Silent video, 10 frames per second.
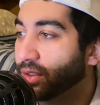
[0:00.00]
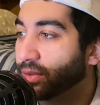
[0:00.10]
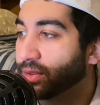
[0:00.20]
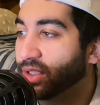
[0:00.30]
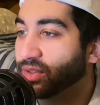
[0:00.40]

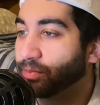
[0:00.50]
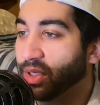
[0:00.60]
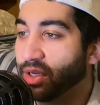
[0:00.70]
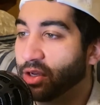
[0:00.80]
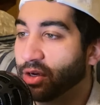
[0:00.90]
He's been
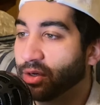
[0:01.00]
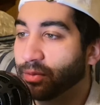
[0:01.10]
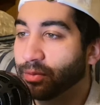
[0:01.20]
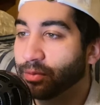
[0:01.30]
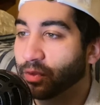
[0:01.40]
here
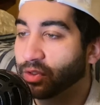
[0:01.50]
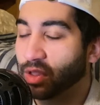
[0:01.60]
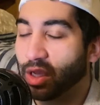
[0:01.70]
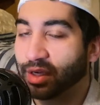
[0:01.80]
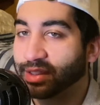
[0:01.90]
for as
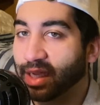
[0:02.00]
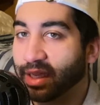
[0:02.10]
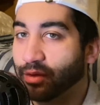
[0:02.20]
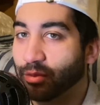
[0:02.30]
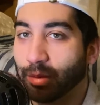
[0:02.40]
long as I
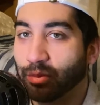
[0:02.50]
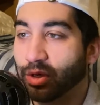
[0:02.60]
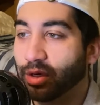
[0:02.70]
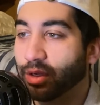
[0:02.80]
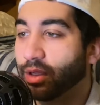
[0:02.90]
can remember.